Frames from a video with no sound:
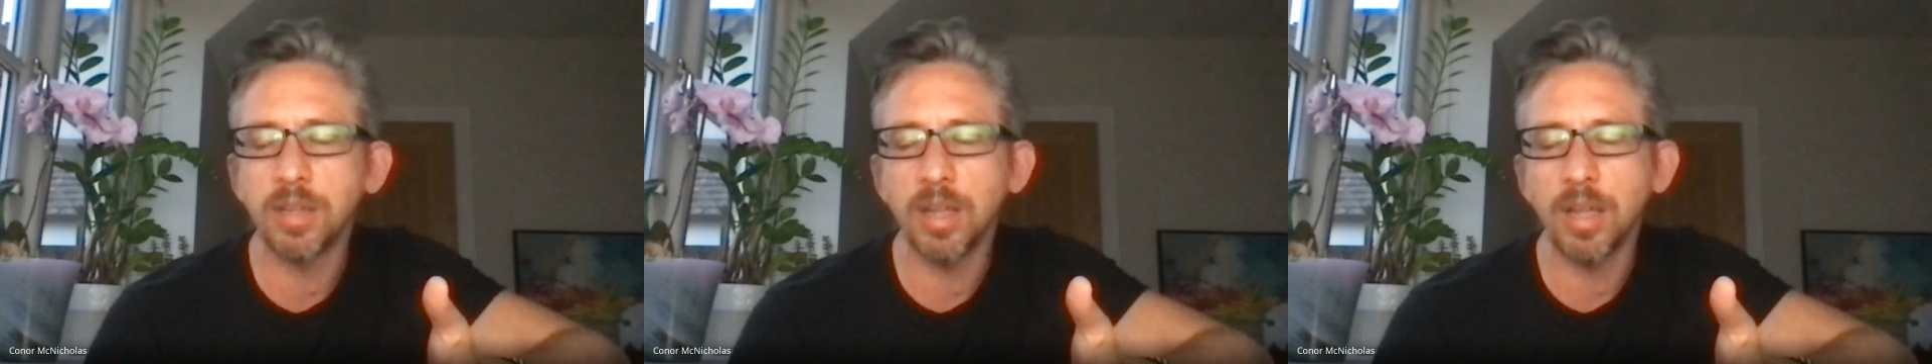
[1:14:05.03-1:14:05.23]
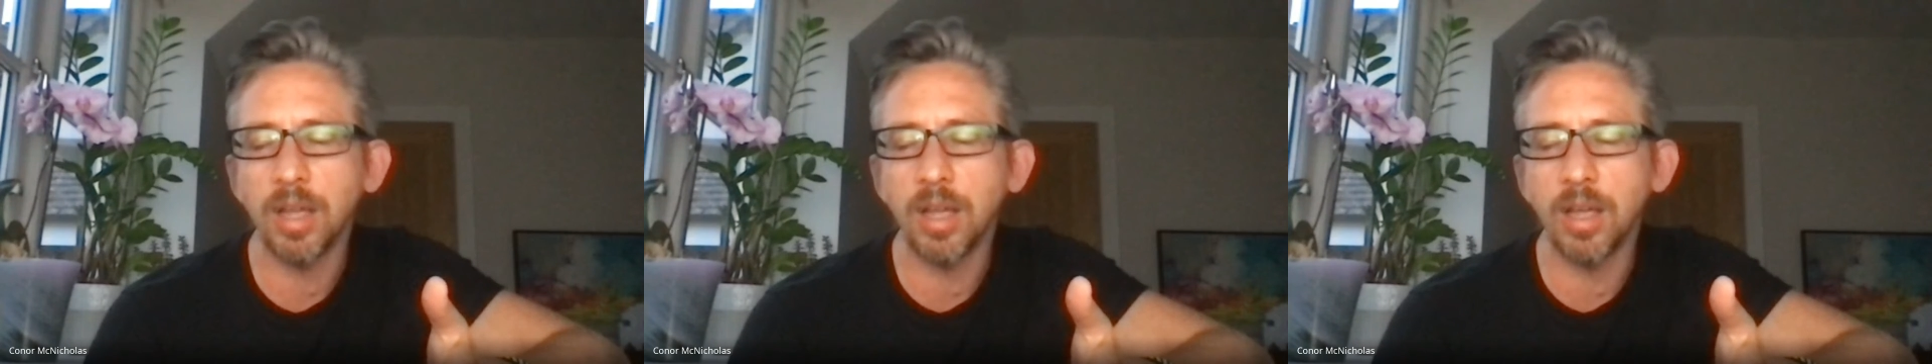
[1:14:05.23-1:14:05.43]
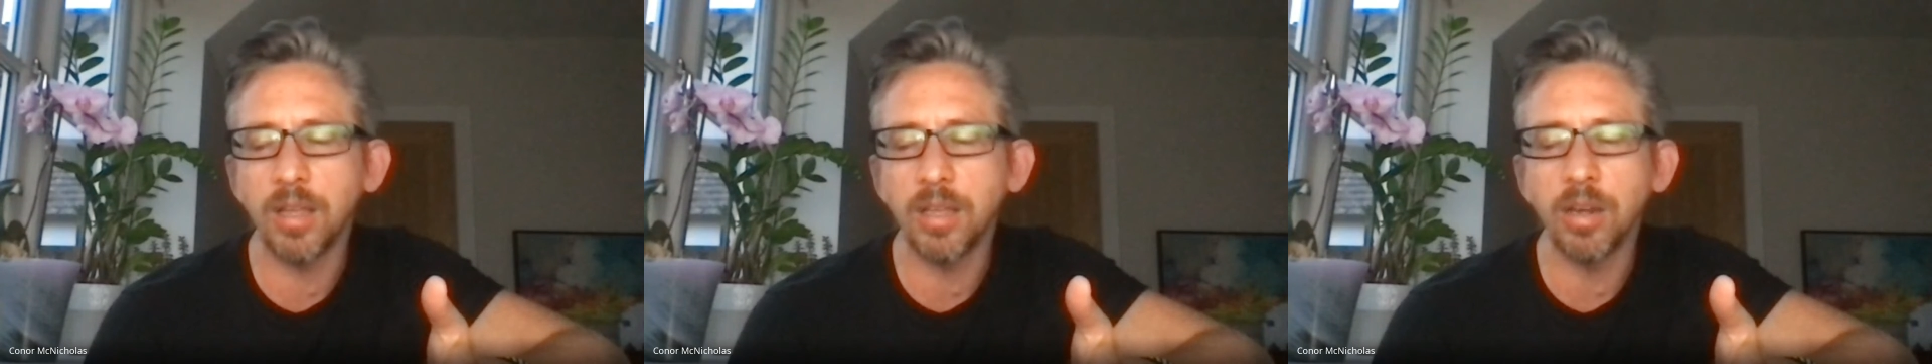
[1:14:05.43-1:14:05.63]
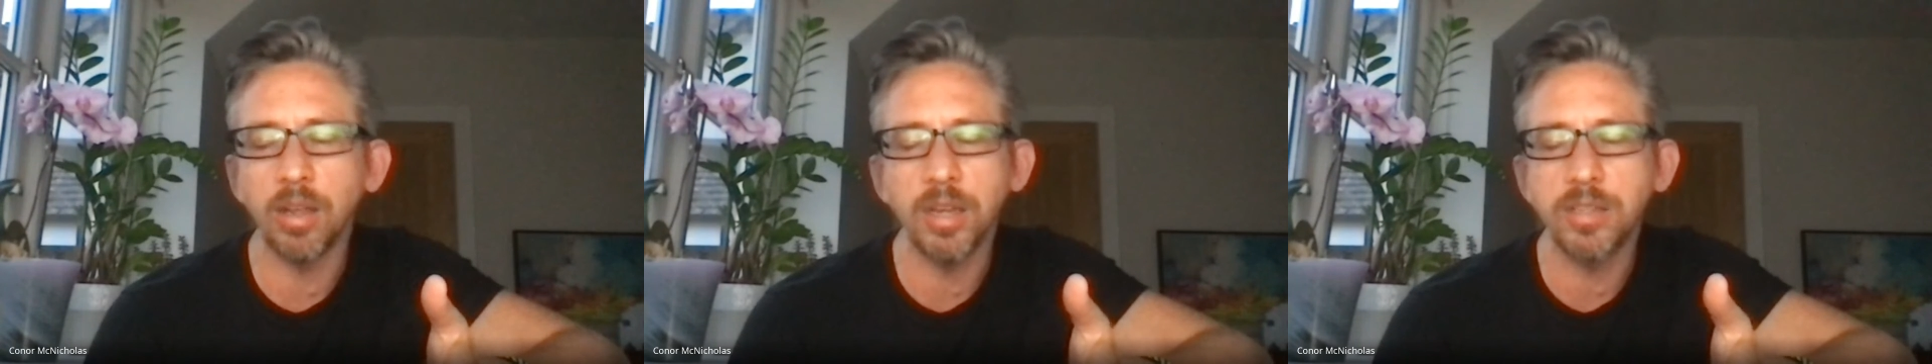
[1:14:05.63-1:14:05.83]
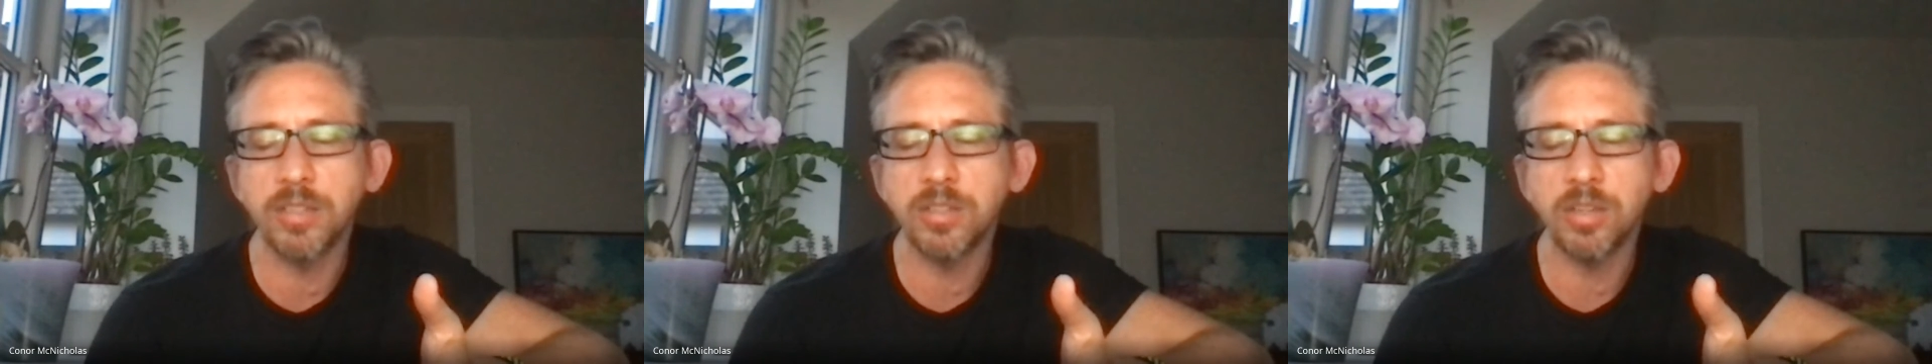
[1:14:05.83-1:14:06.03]

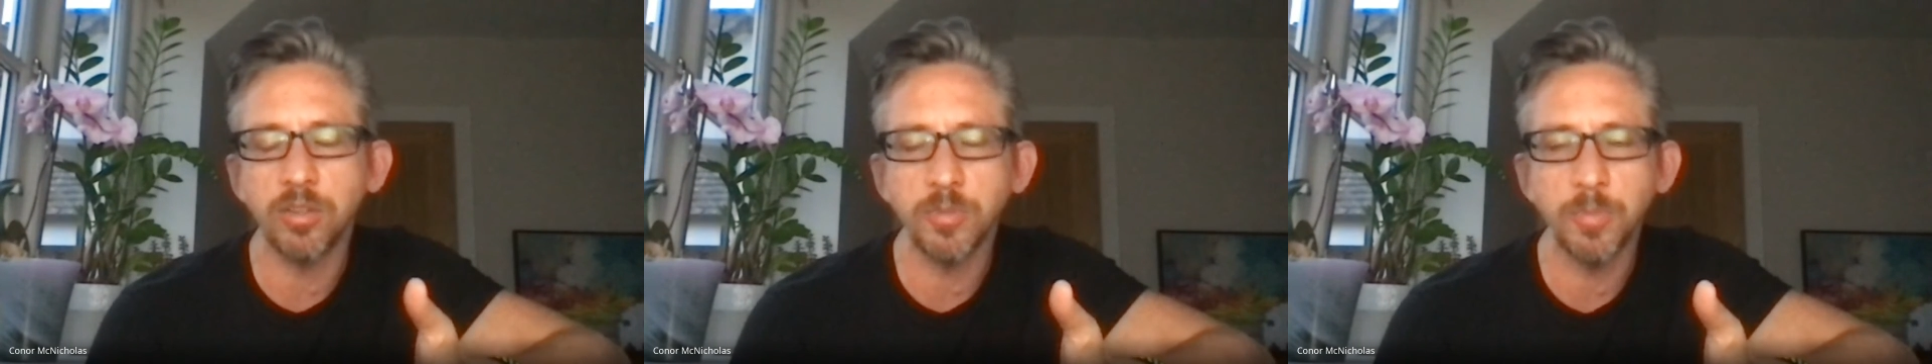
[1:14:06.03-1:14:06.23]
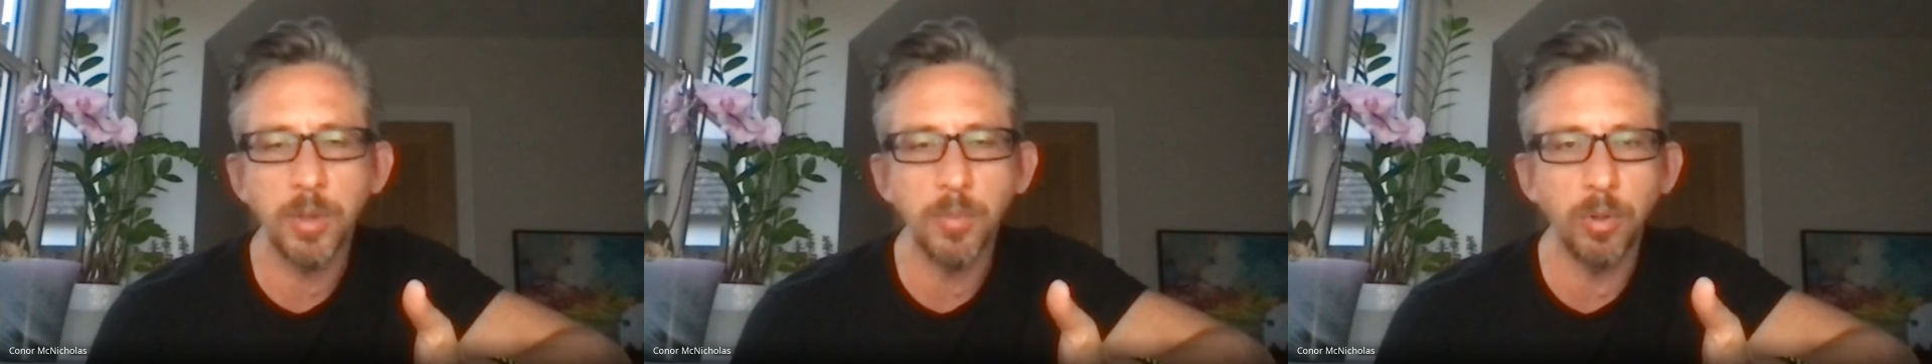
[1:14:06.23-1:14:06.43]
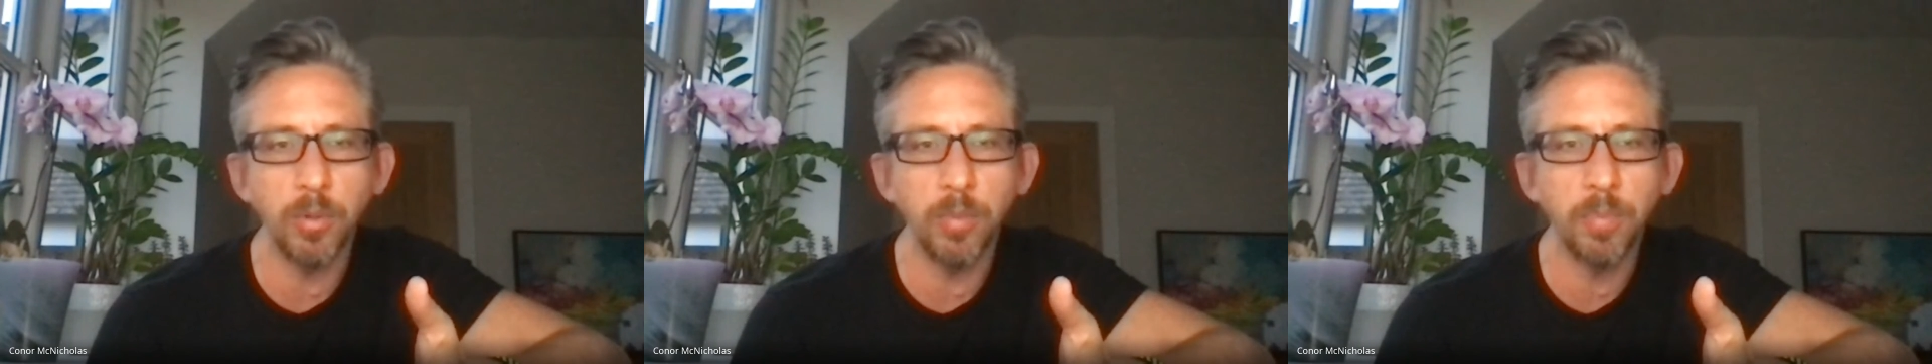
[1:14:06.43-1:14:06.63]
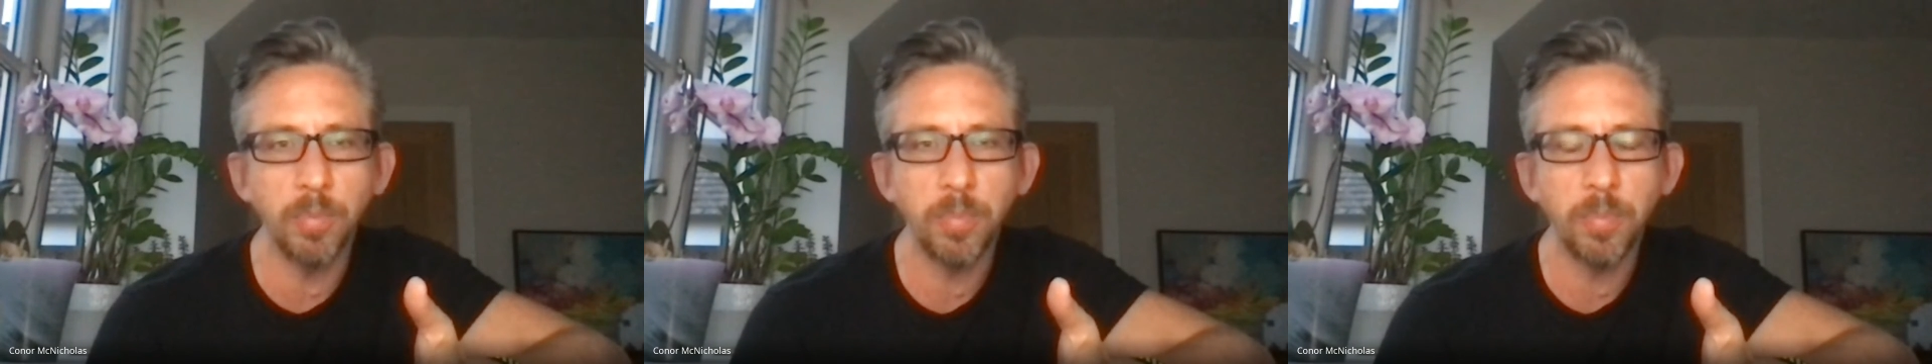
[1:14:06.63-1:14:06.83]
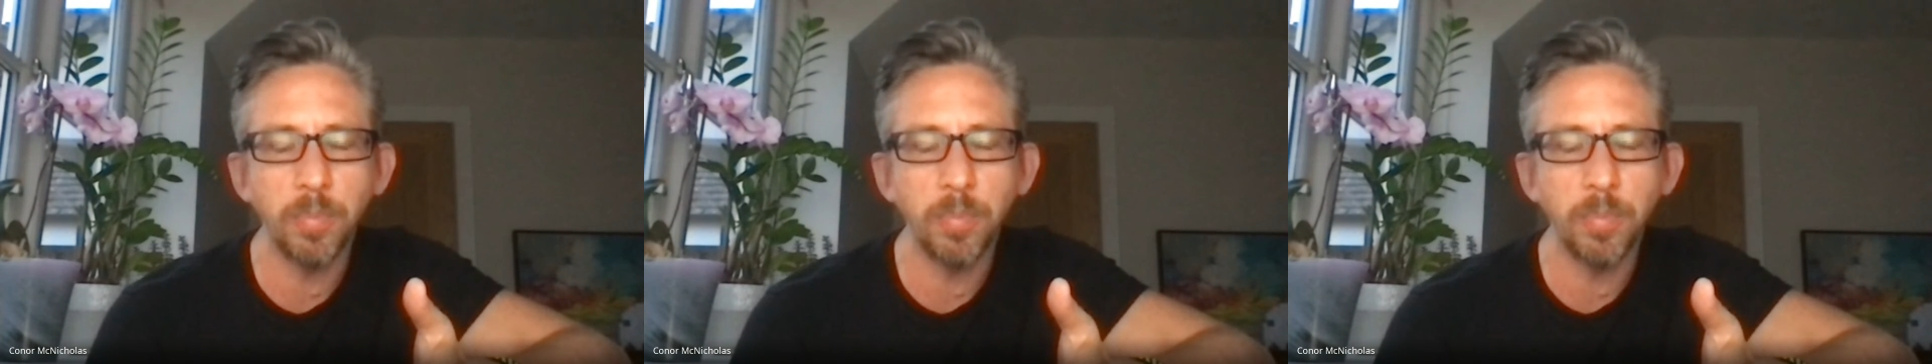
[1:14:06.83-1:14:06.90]
it stops people